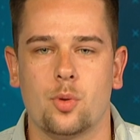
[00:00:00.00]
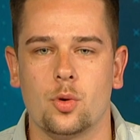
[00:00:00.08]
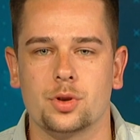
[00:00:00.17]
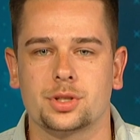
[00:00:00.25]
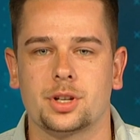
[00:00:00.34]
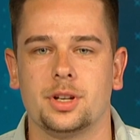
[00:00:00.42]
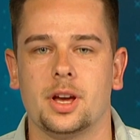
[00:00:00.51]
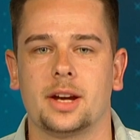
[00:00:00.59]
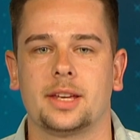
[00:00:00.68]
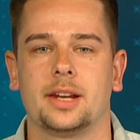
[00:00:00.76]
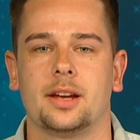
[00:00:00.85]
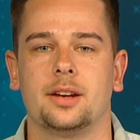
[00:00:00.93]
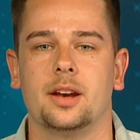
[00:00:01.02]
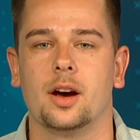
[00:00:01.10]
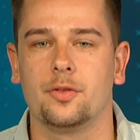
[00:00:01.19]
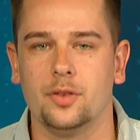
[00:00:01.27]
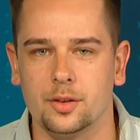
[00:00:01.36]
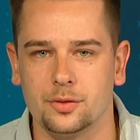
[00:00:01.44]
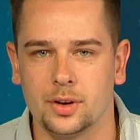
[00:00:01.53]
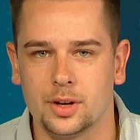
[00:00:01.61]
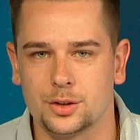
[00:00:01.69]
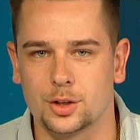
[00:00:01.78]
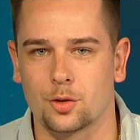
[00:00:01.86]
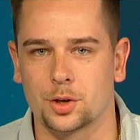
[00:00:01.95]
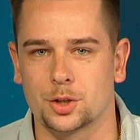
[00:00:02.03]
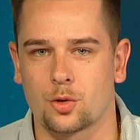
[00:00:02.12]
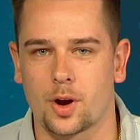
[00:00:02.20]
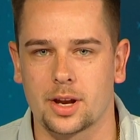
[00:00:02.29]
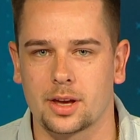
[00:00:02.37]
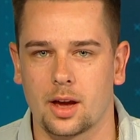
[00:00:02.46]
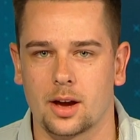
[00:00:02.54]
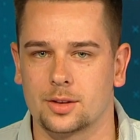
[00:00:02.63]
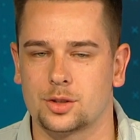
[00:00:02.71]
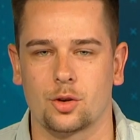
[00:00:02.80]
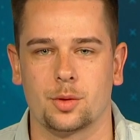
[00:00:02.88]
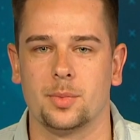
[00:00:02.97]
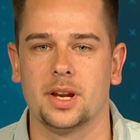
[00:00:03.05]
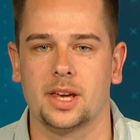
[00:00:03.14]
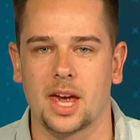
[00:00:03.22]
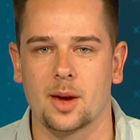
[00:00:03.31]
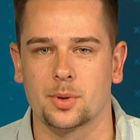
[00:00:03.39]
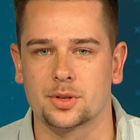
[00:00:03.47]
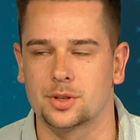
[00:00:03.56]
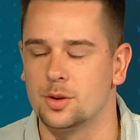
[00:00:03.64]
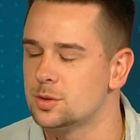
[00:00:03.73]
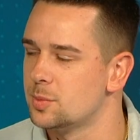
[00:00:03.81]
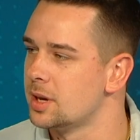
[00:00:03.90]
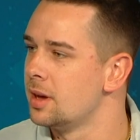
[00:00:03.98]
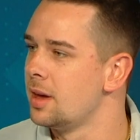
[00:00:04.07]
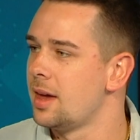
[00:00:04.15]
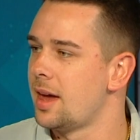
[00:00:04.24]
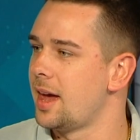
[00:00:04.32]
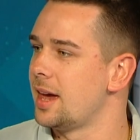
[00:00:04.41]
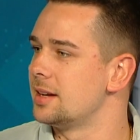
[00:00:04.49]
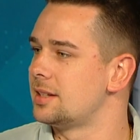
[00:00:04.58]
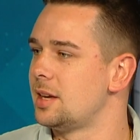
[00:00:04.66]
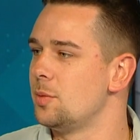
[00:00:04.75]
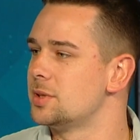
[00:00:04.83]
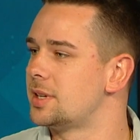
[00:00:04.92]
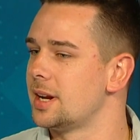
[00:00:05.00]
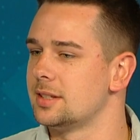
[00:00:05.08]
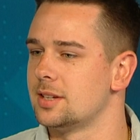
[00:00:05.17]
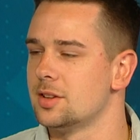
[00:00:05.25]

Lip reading: reporters could not get enough of during training, during minicamp, and he was getting